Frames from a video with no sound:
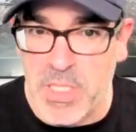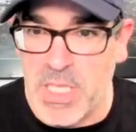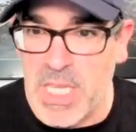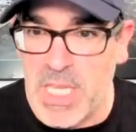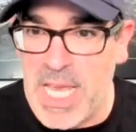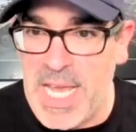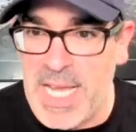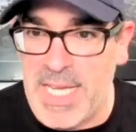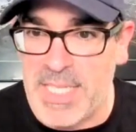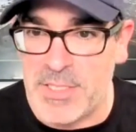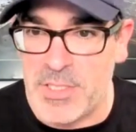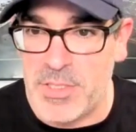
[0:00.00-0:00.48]
the
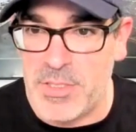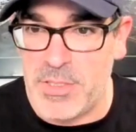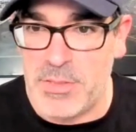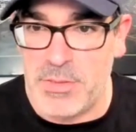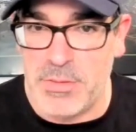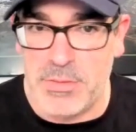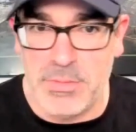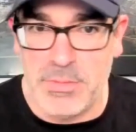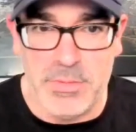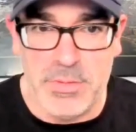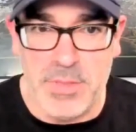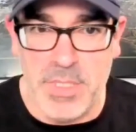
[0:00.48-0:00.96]
last
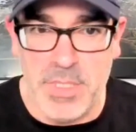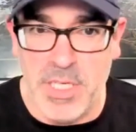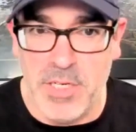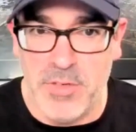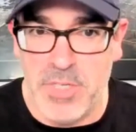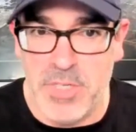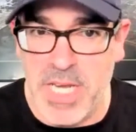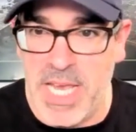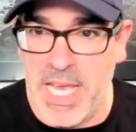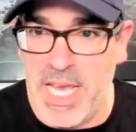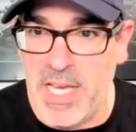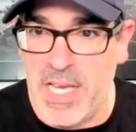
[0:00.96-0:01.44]
year
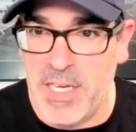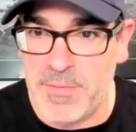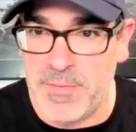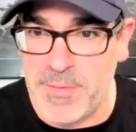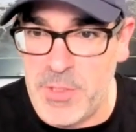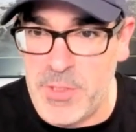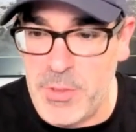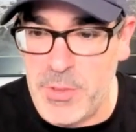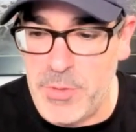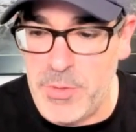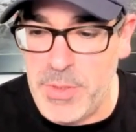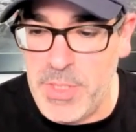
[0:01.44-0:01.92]
and a half,
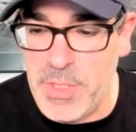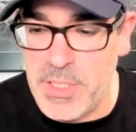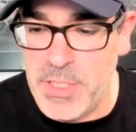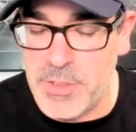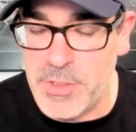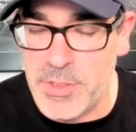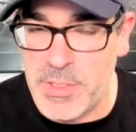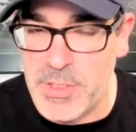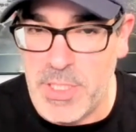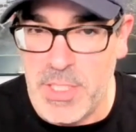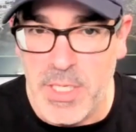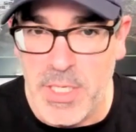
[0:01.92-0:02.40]
2
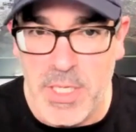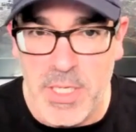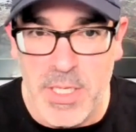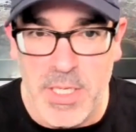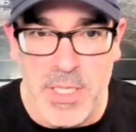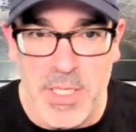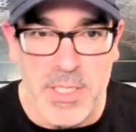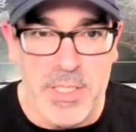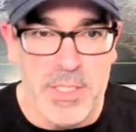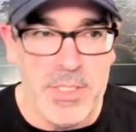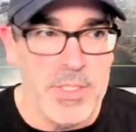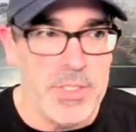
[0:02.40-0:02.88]
years,
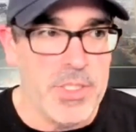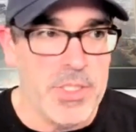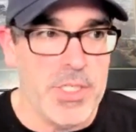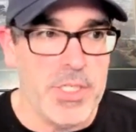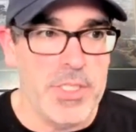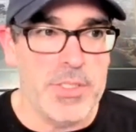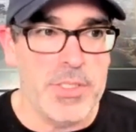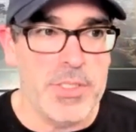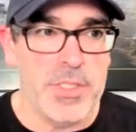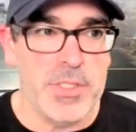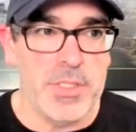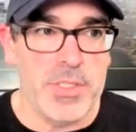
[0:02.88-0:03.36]

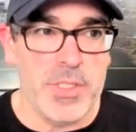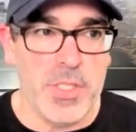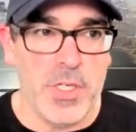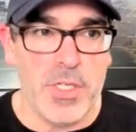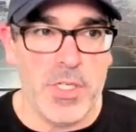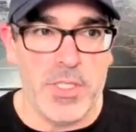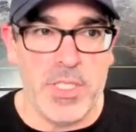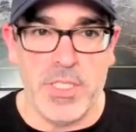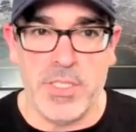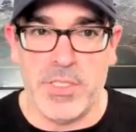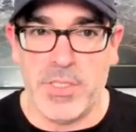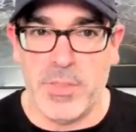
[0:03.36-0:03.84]
chances
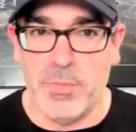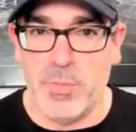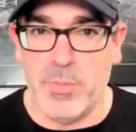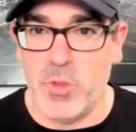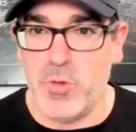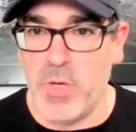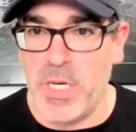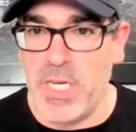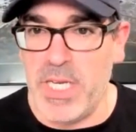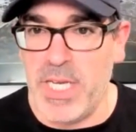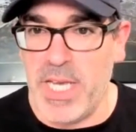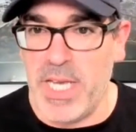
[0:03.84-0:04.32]
are there's some
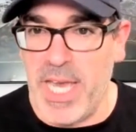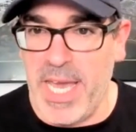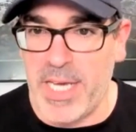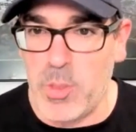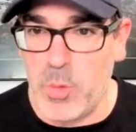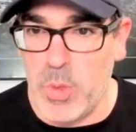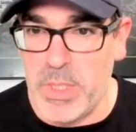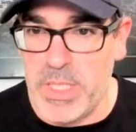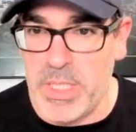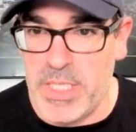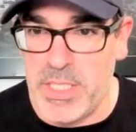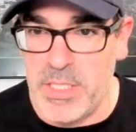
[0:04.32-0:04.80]
great
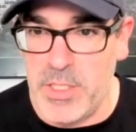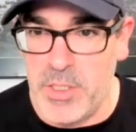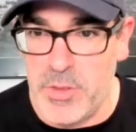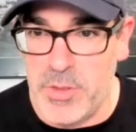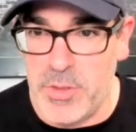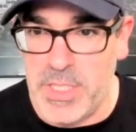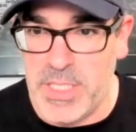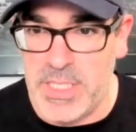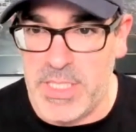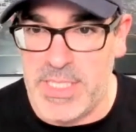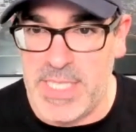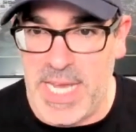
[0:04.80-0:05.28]
equity you
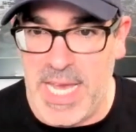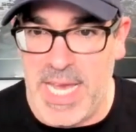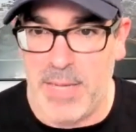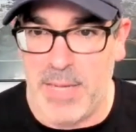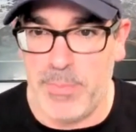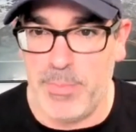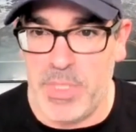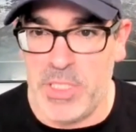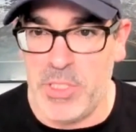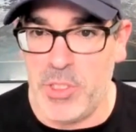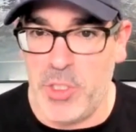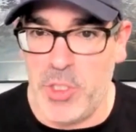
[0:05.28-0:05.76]
can
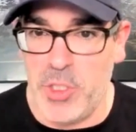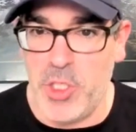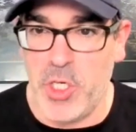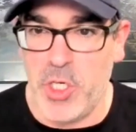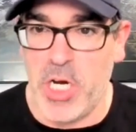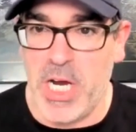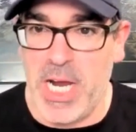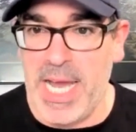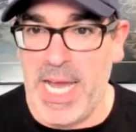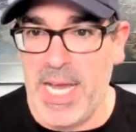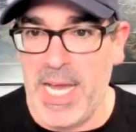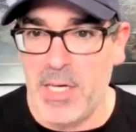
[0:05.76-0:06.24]
tap into
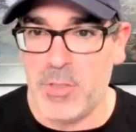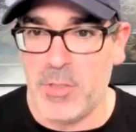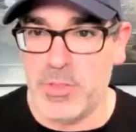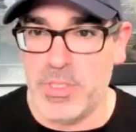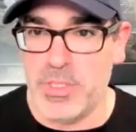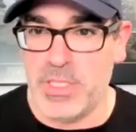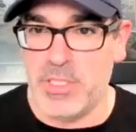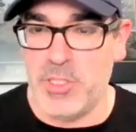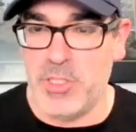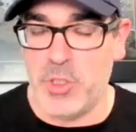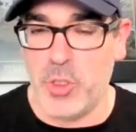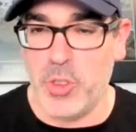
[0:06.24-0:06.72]
your
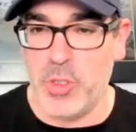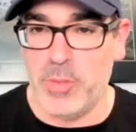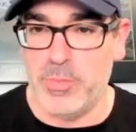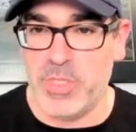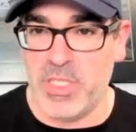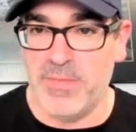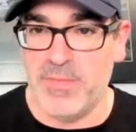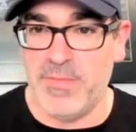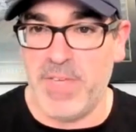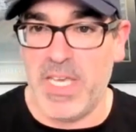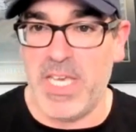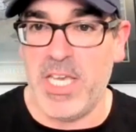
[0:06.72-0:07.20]
house in
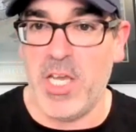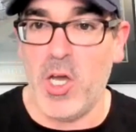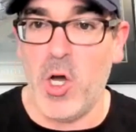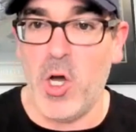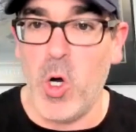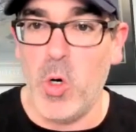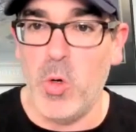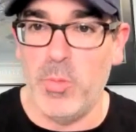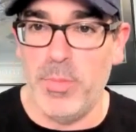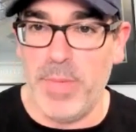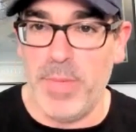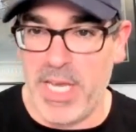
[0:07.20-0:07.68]
terms of a
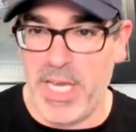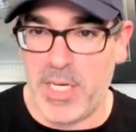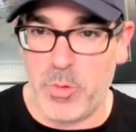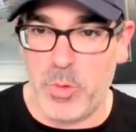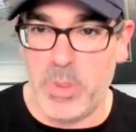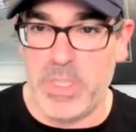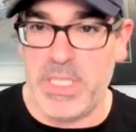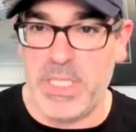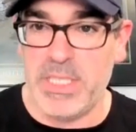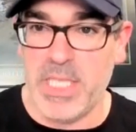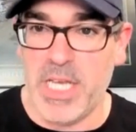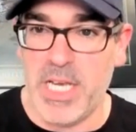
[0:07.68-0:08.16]
home
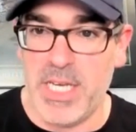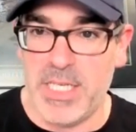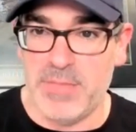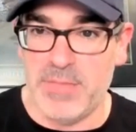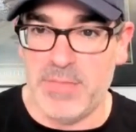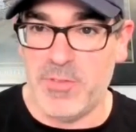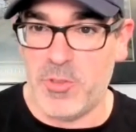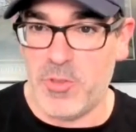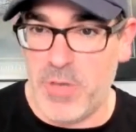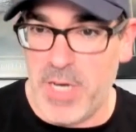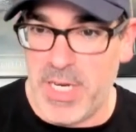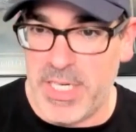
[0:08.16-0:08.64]
equity line
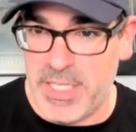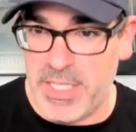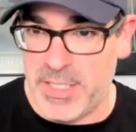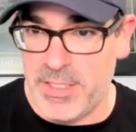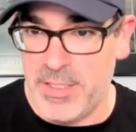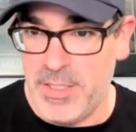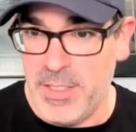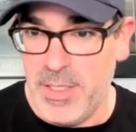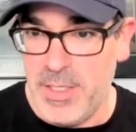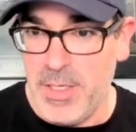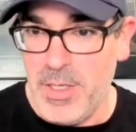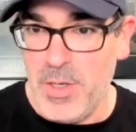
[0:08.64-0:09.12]
of credit,
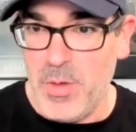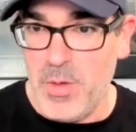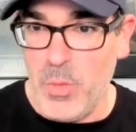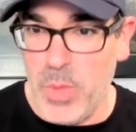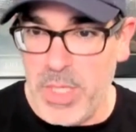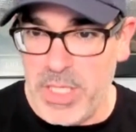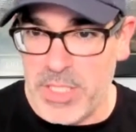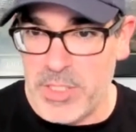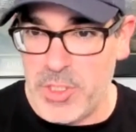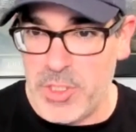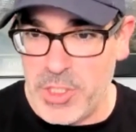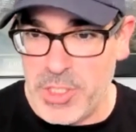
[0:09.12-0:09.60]

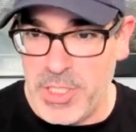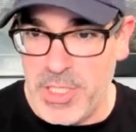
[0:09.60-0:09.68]
which